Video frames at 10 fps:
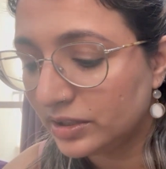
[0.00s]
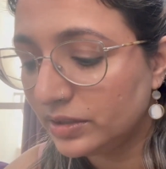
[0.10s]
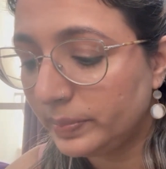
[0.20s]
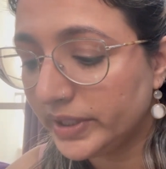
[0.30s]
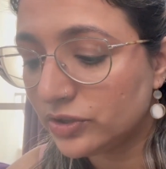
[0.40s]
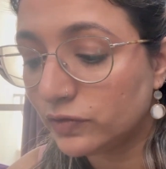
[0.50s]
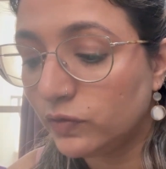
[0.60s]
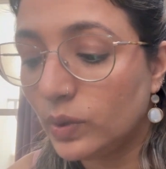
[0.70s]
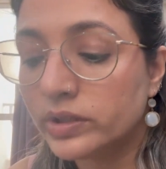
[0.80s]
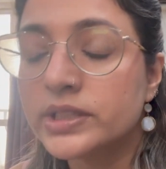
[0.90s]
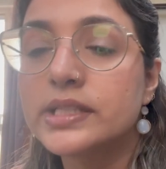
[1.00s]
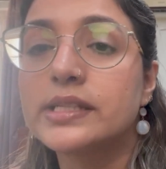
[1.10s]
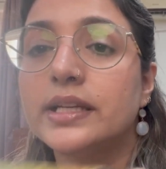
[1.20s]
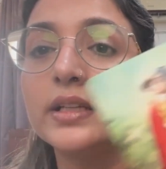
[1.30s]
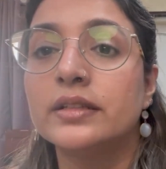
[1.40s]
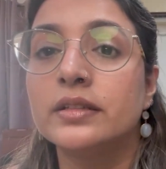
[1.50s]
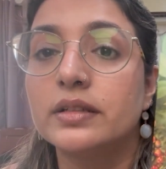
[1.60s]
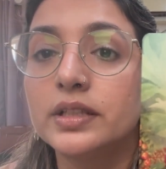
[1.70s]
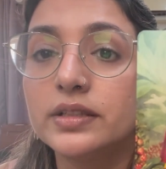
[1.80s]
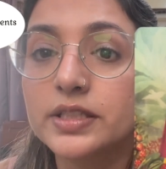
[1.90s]
The Page of Wands in
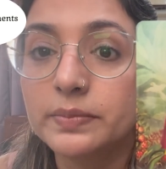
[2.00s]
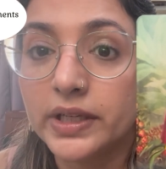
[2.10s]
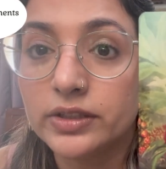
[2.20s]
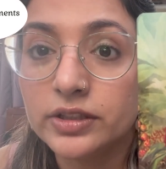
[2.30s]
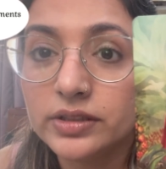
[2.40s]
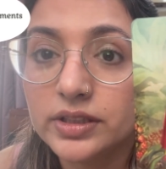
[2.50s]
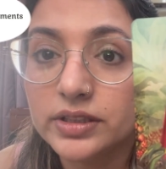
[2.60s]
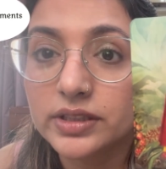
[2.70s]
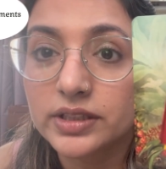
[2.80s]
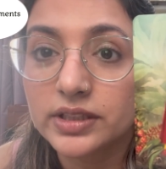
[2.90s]
This Might Hurt